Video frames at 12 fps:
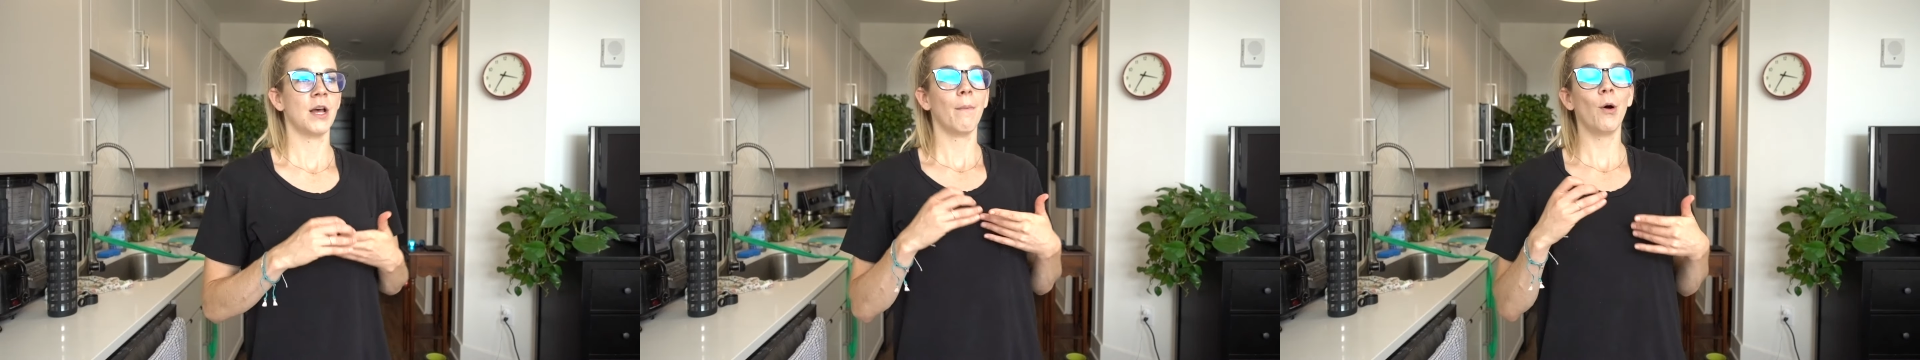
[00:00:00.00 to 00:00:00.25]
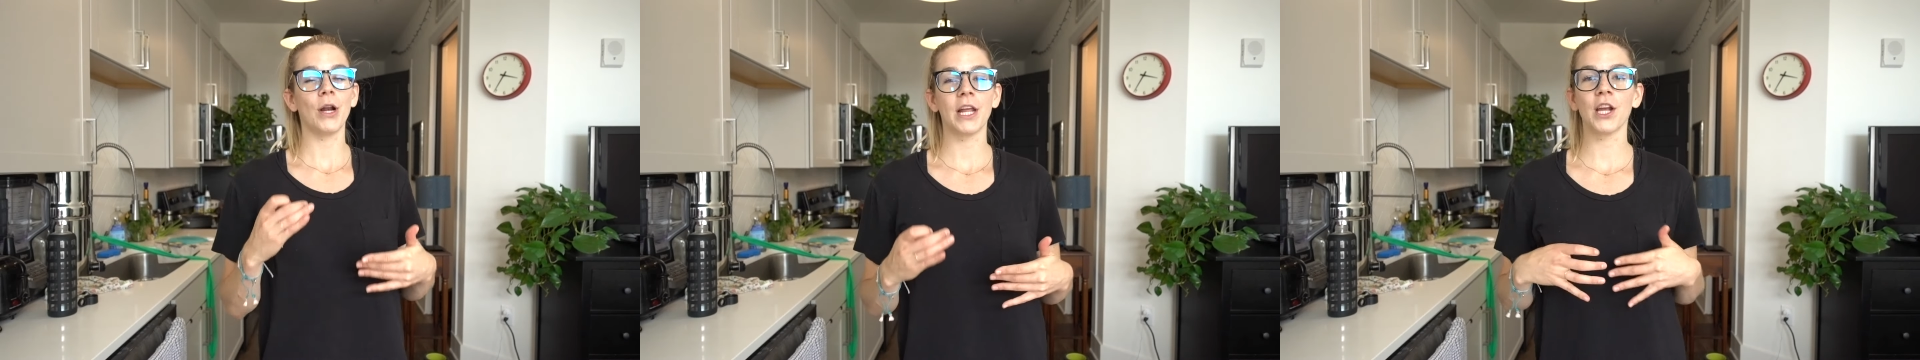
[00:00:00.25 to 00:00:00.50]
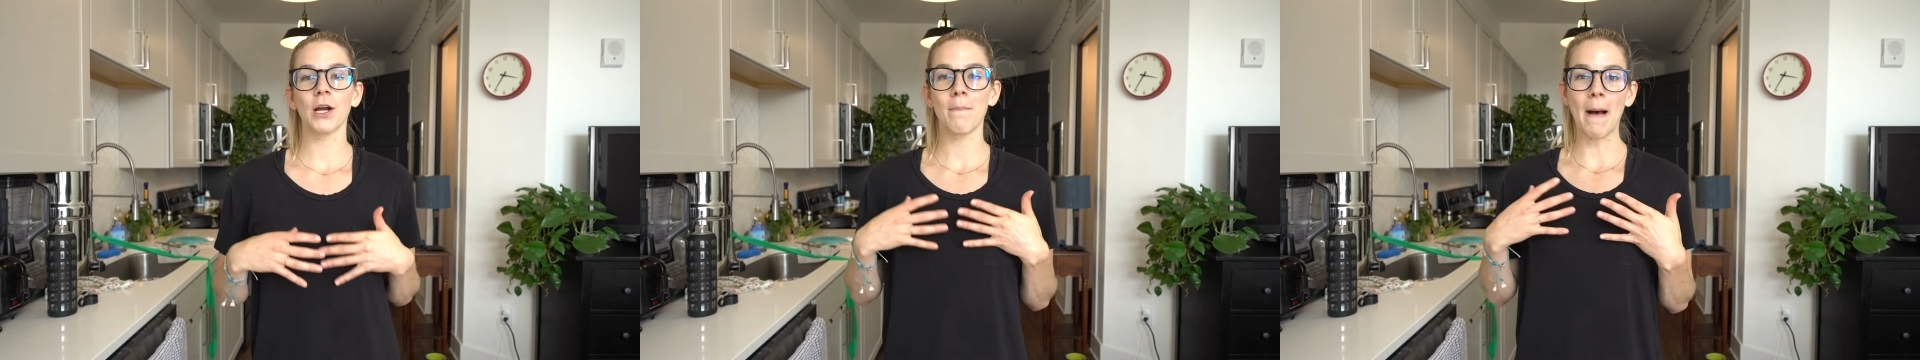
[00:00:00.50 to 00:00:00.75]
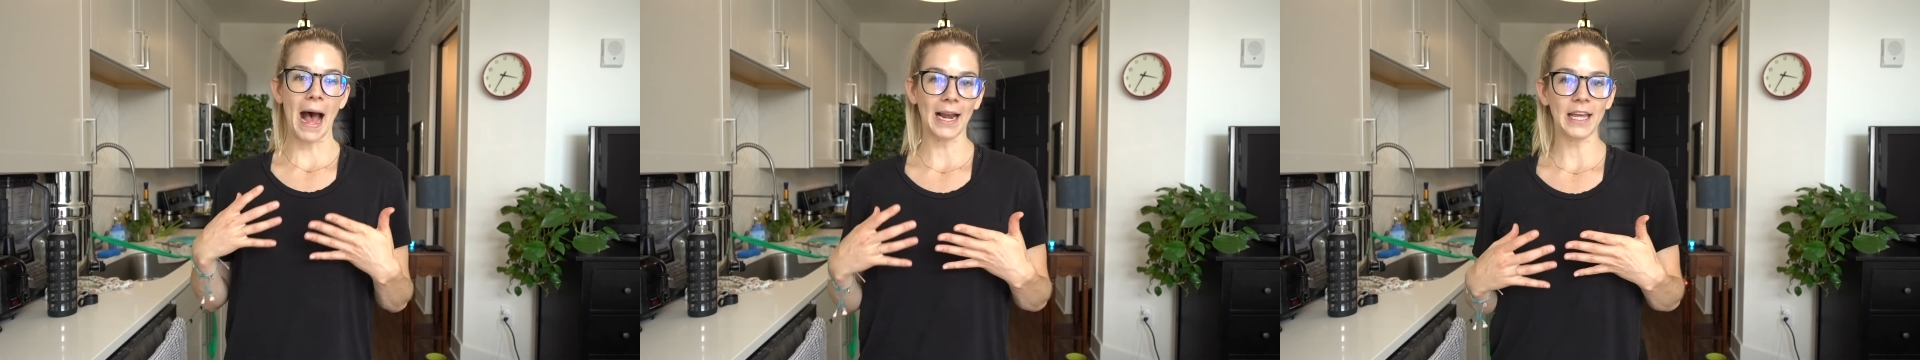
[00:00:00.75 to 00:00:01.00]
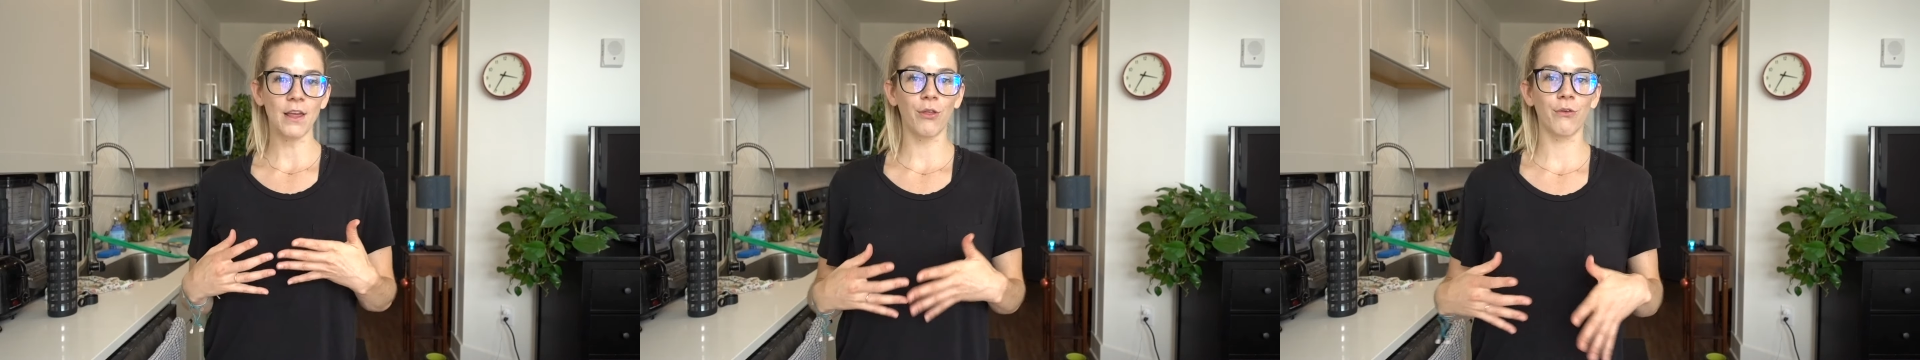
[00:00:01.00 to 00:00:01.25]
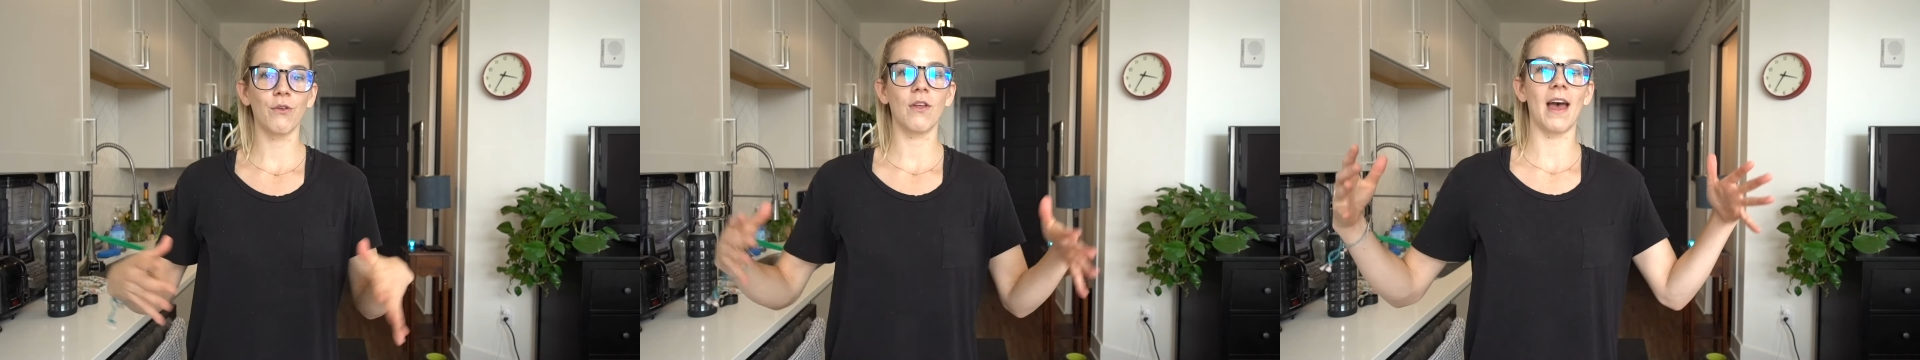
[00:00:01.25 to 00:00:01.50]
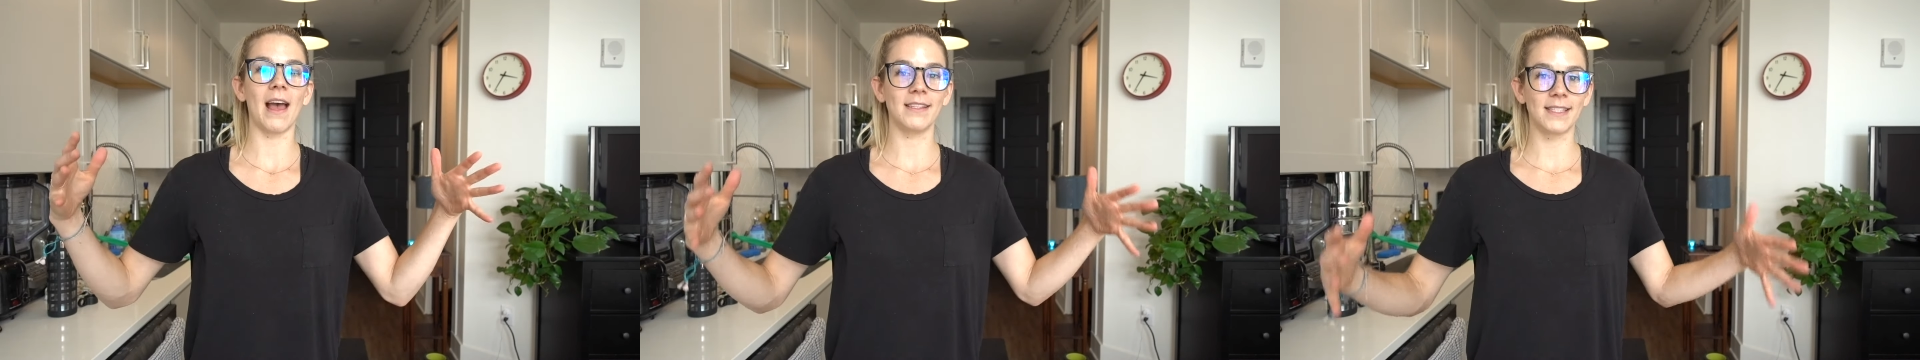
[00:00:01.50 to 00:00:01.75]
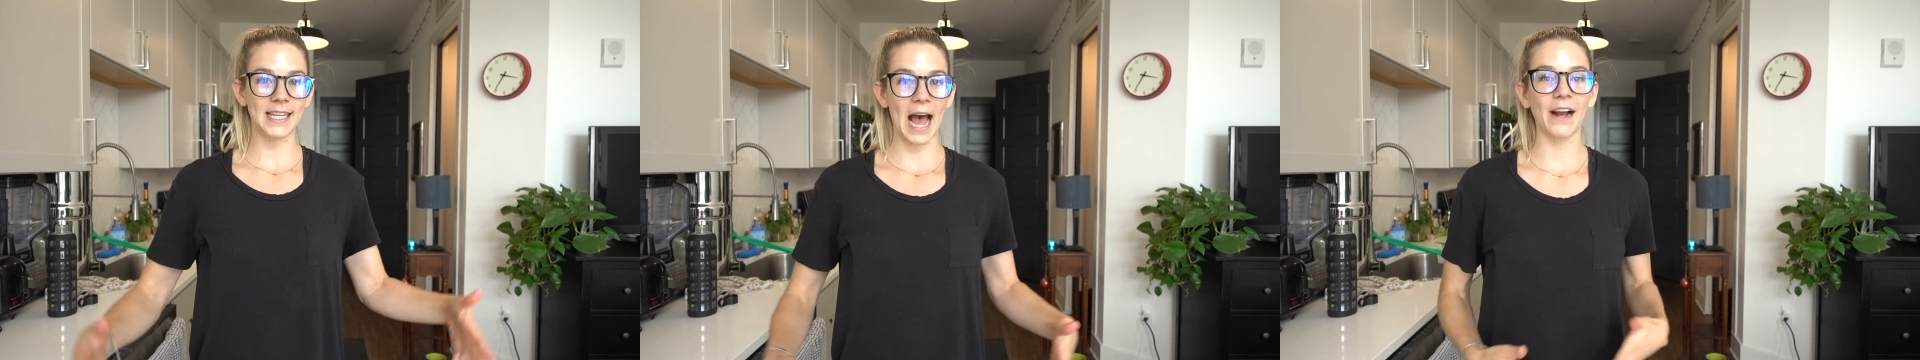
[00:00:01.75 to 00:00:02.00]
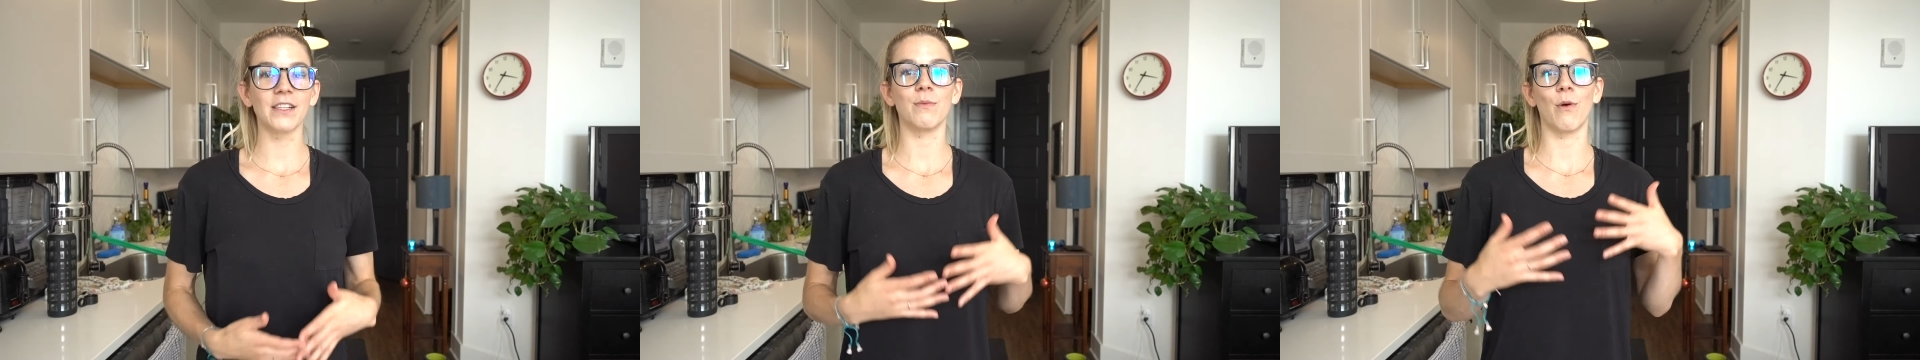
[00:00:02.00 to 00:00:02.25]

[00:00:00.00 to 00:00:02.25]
putting your body through the exact